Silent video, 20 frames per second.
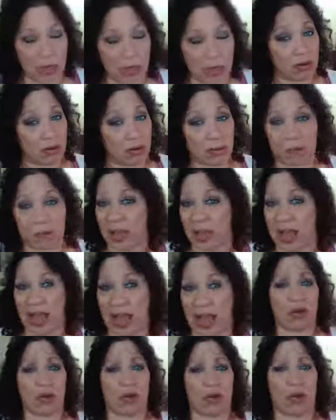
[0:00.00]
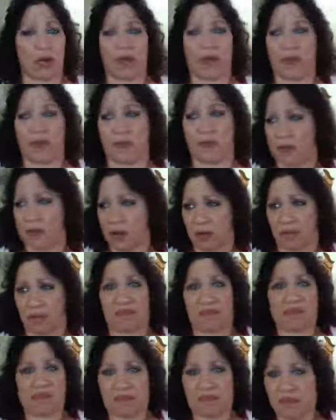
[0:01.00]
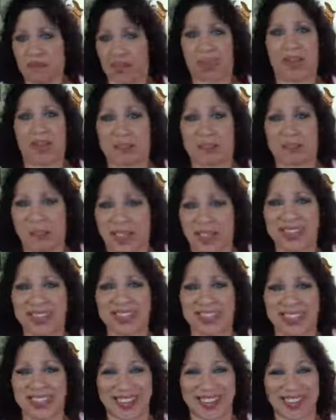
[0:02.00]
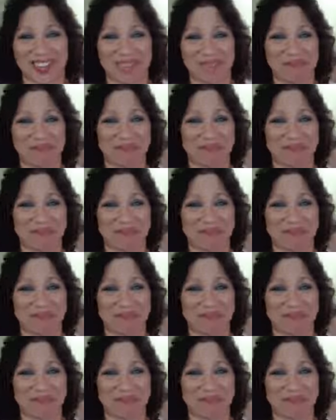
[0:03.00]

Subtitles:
And you're empowered. You feel freaking amazing.